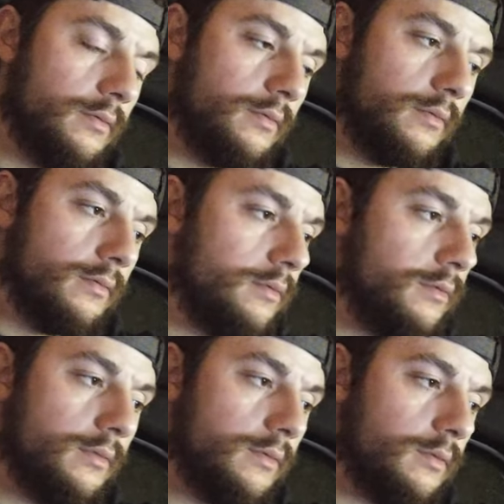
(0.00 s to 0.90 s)

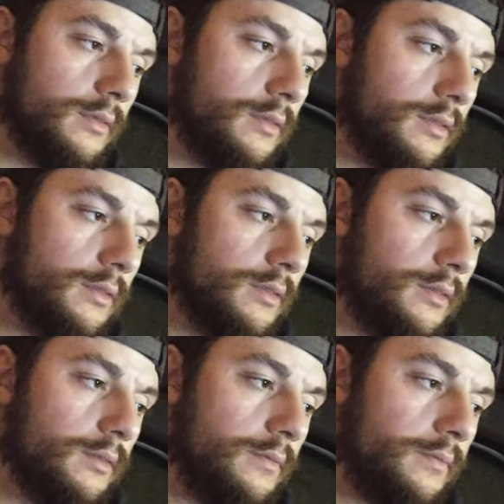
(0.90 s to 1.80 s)

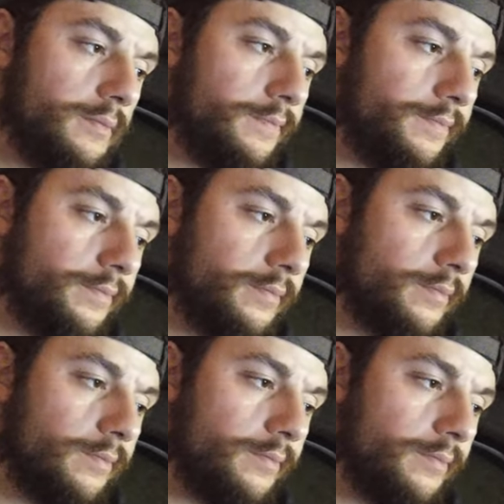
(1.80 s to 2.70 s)

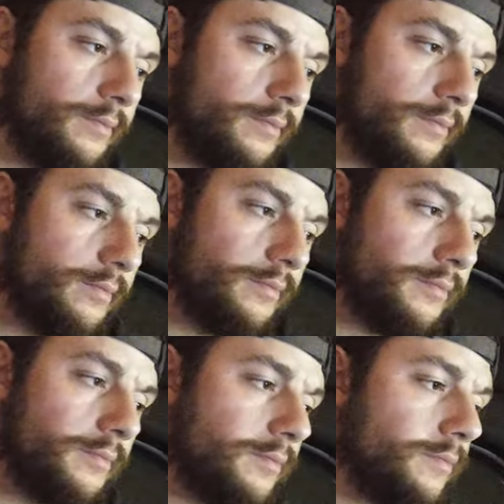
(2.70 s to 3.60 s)

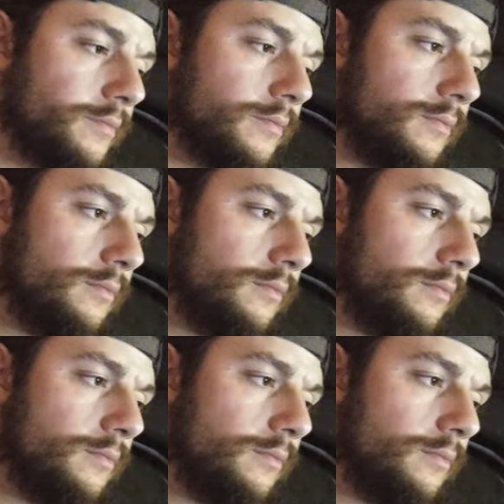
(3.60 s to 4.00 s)
(no one is talking)